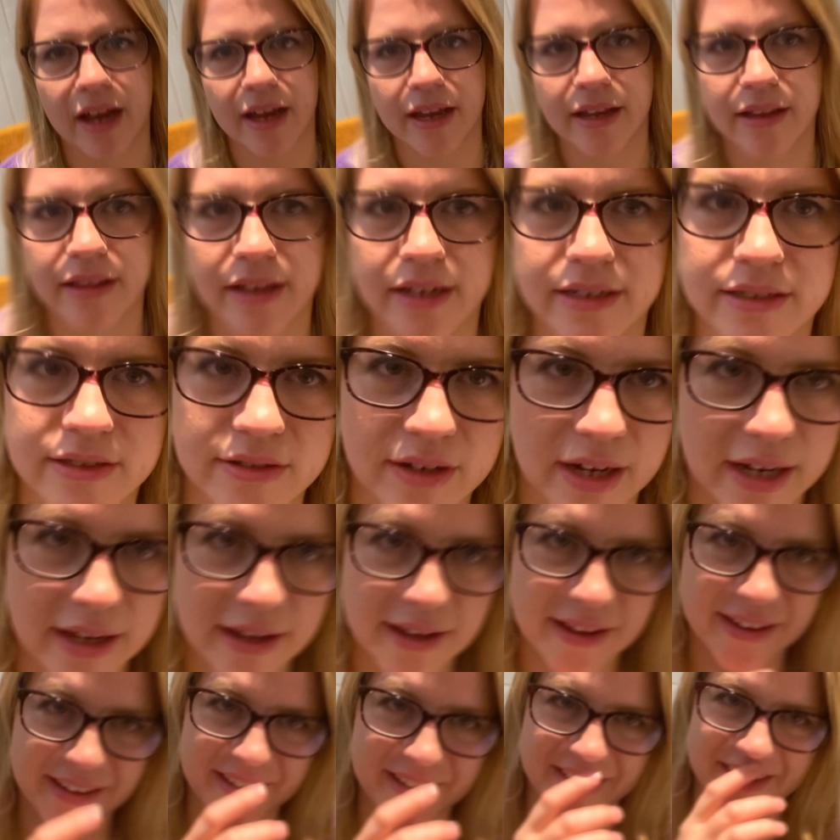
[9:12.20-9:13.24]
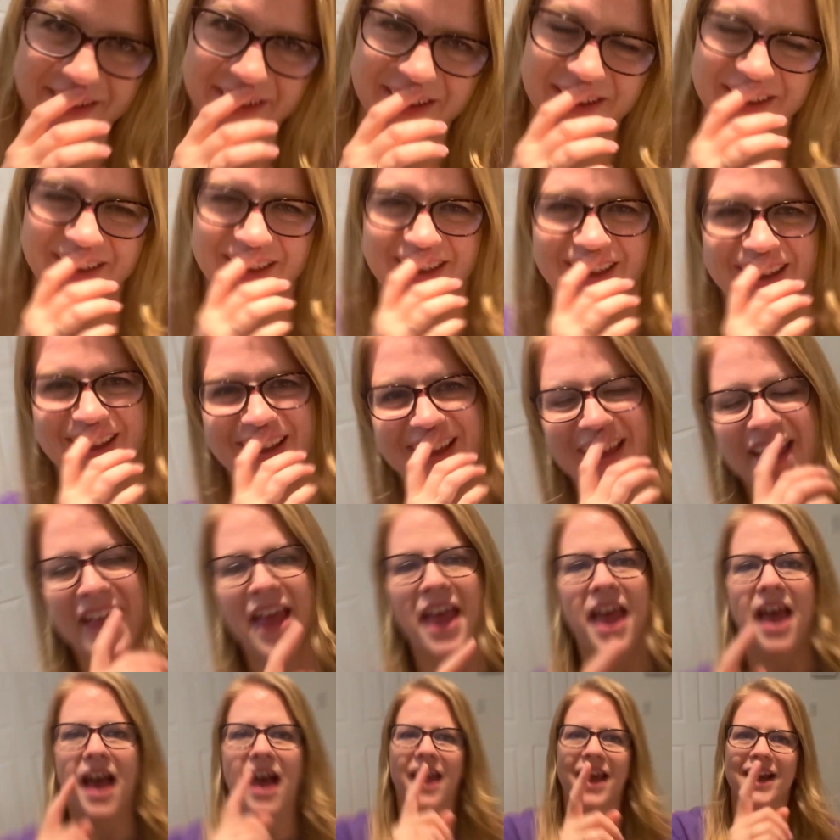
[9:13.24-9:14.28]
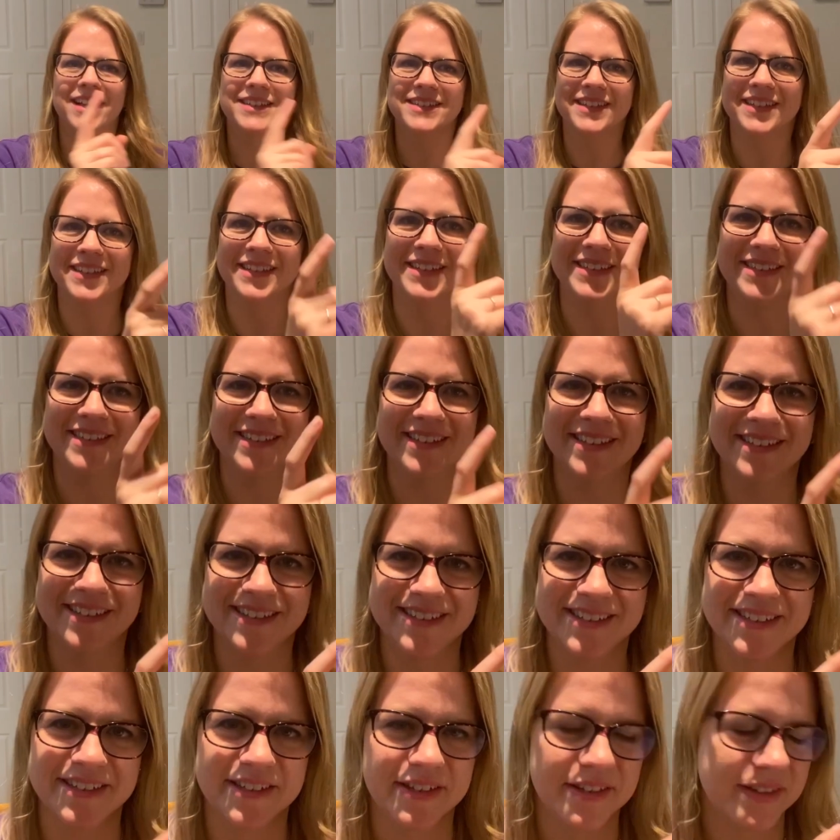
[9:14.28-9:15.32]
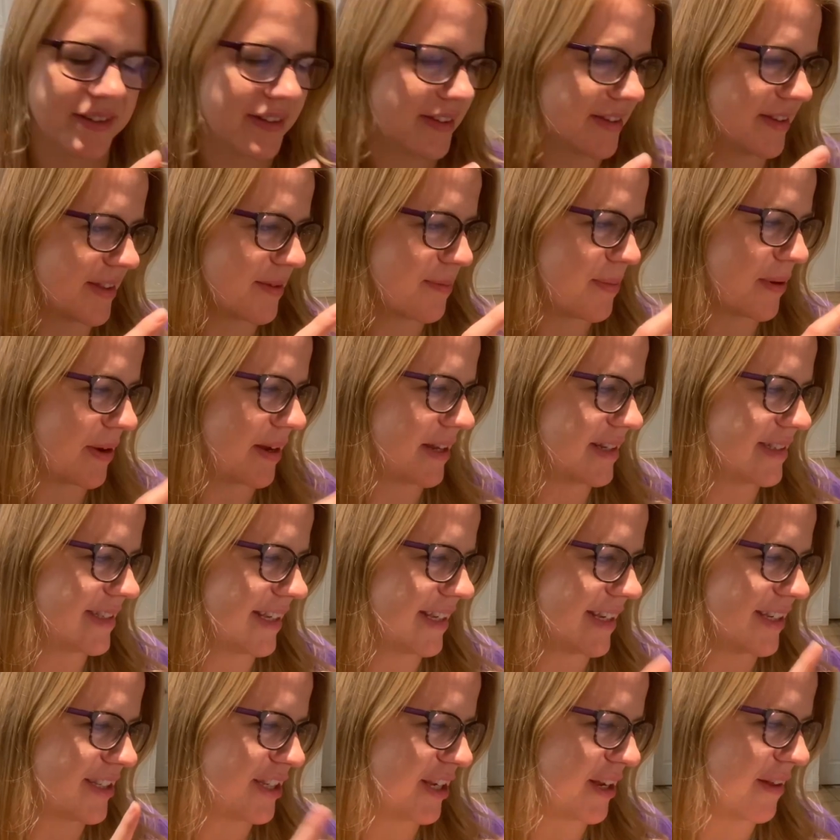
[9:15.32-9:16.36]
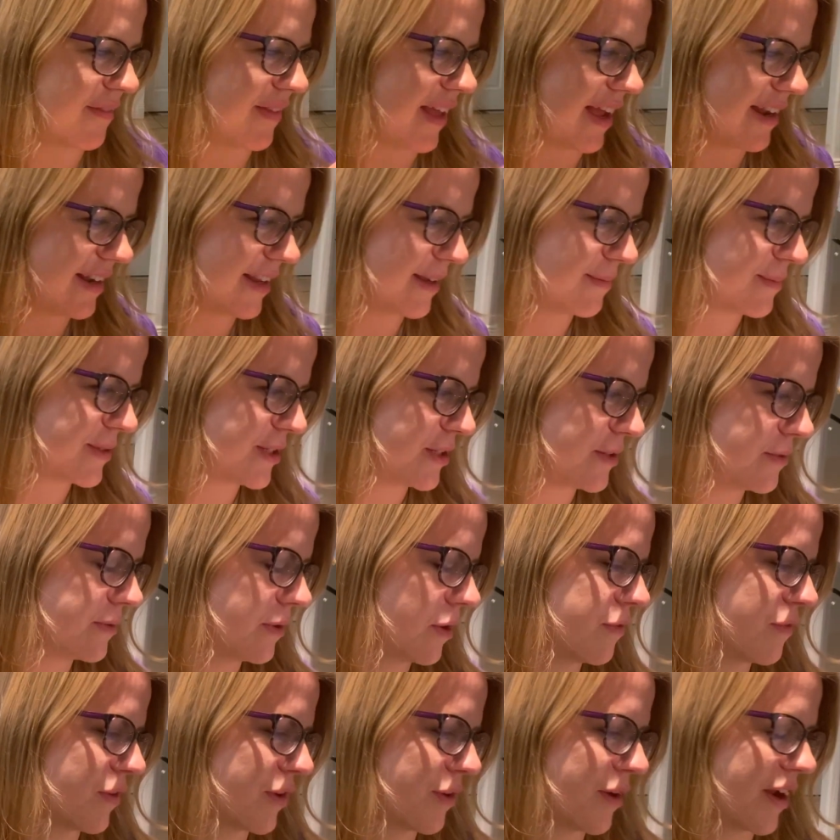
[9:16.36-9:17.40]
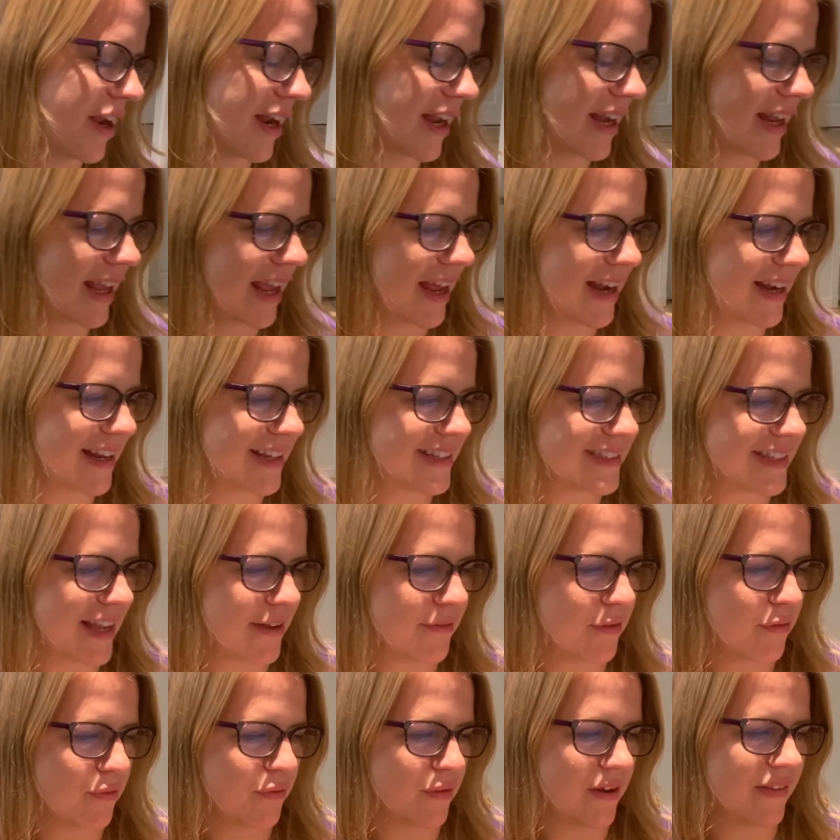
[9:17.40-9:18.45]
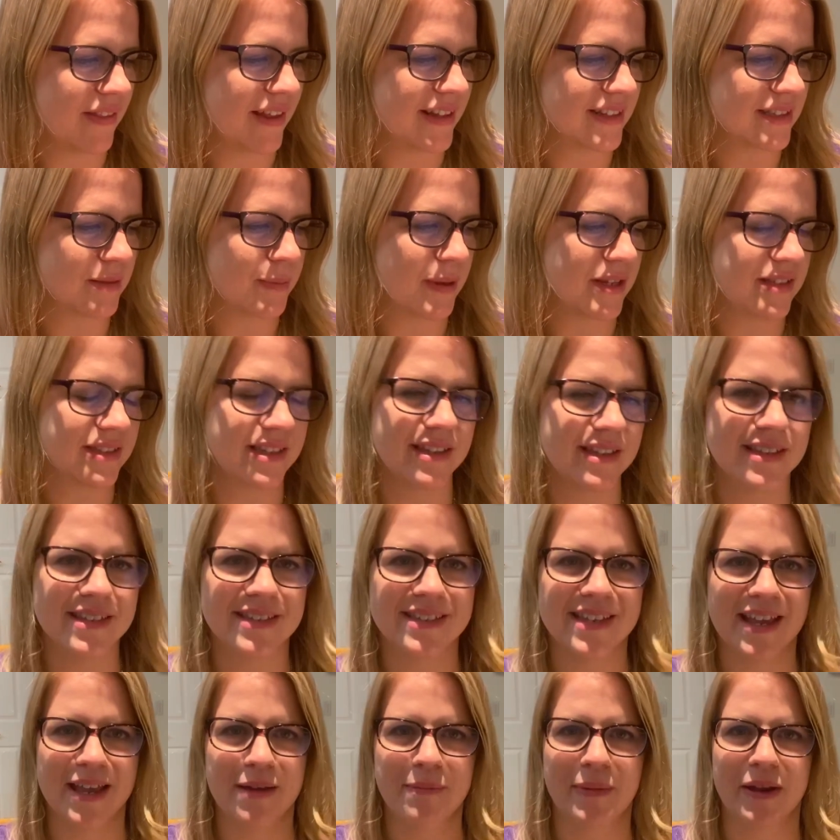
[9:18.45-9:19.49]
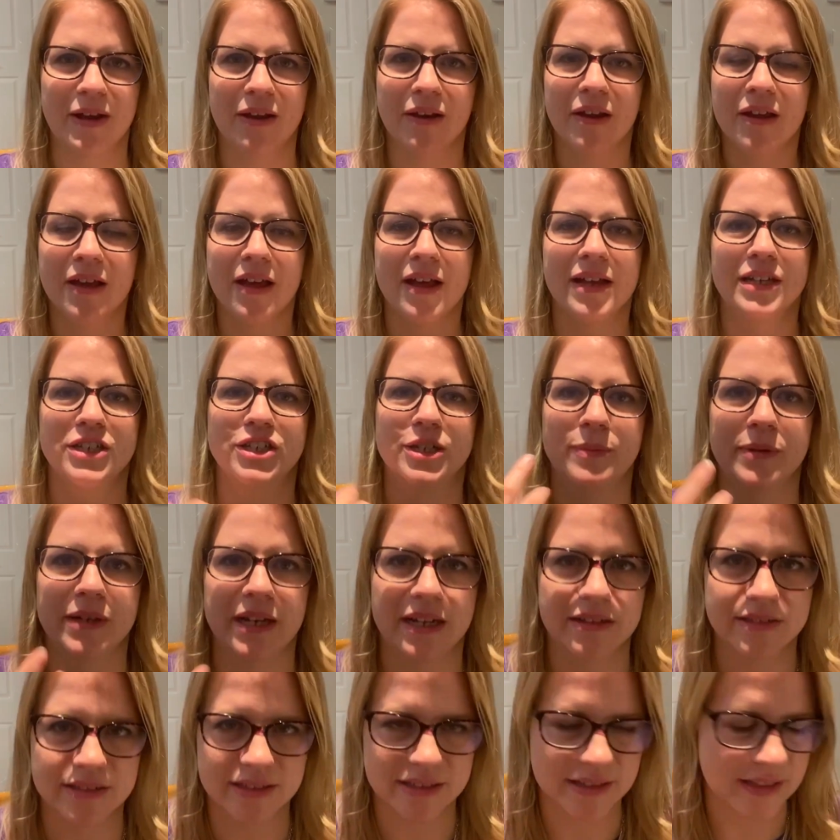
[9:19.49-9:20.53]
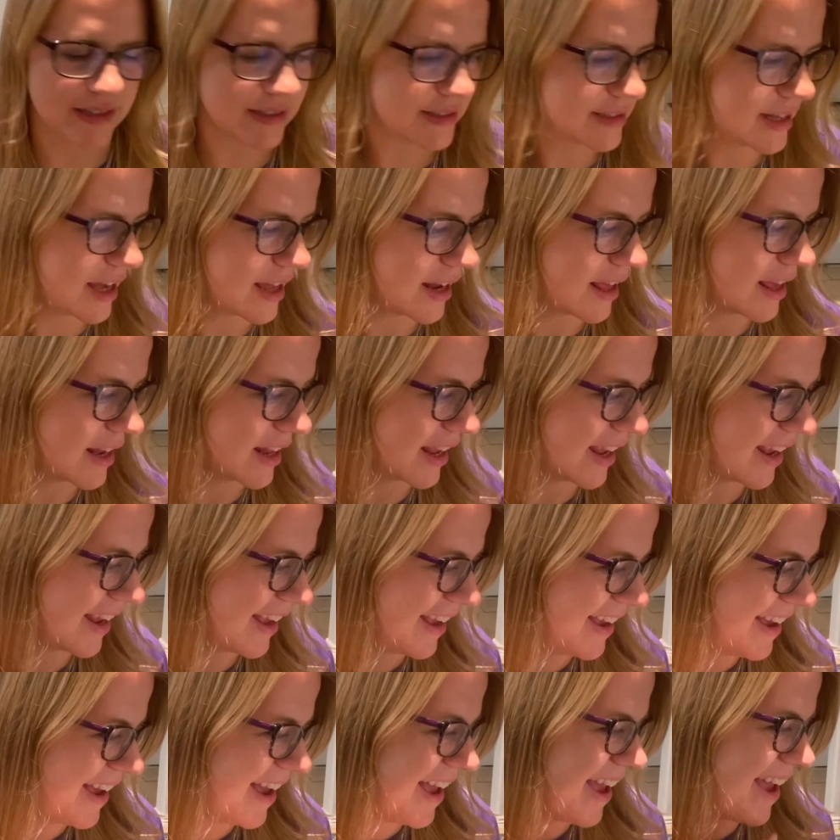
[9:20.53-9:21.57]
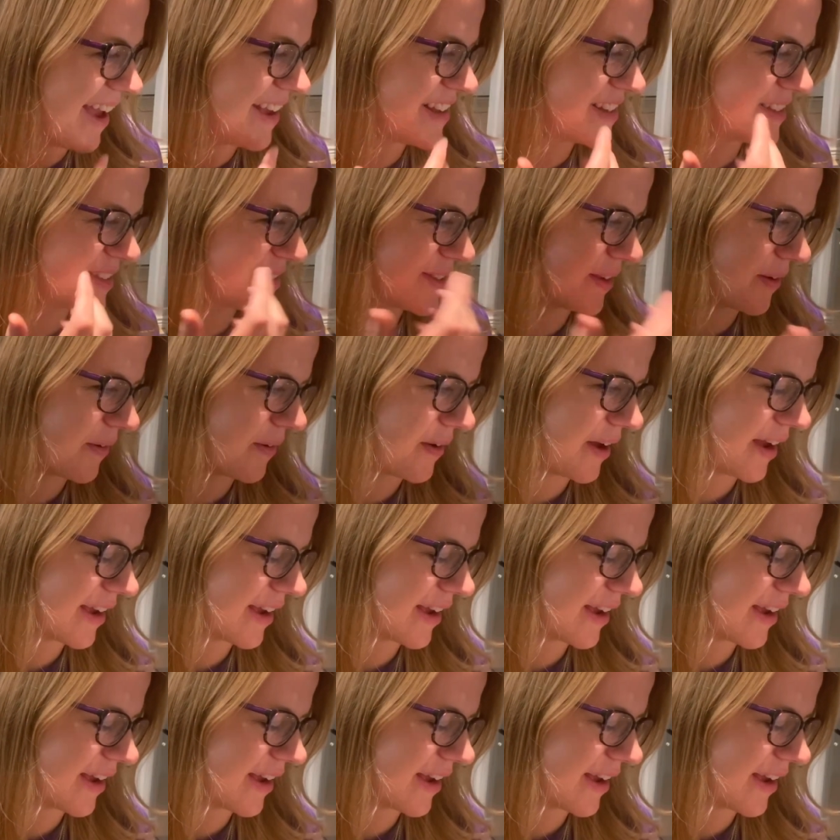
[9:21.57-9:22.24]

that's right. I had to listen to the pronunciation of that name too over again, because I have a friend that spells it the same and she pronounces it Sarai, and so I